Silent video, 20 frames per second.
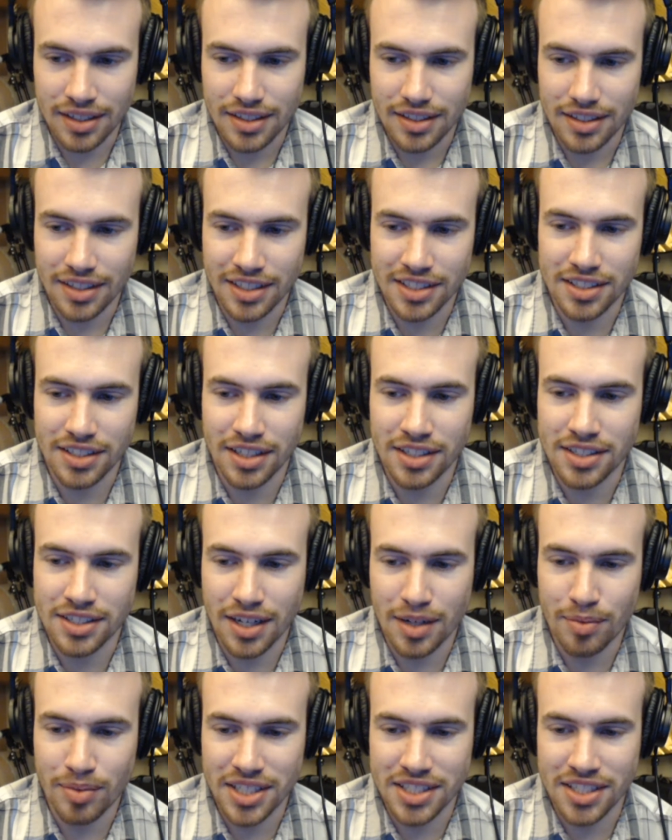it's
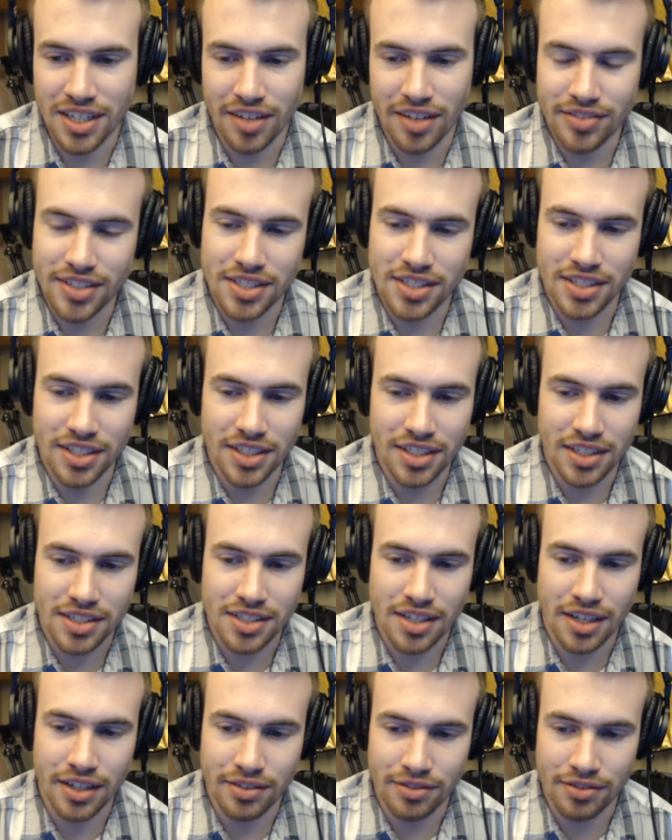gonna be tough to see, because
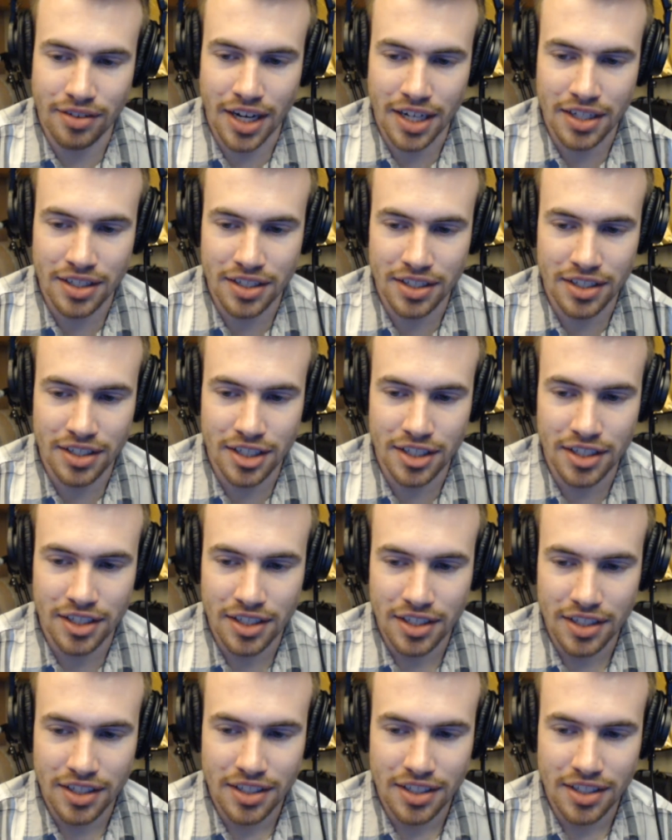like Wrecker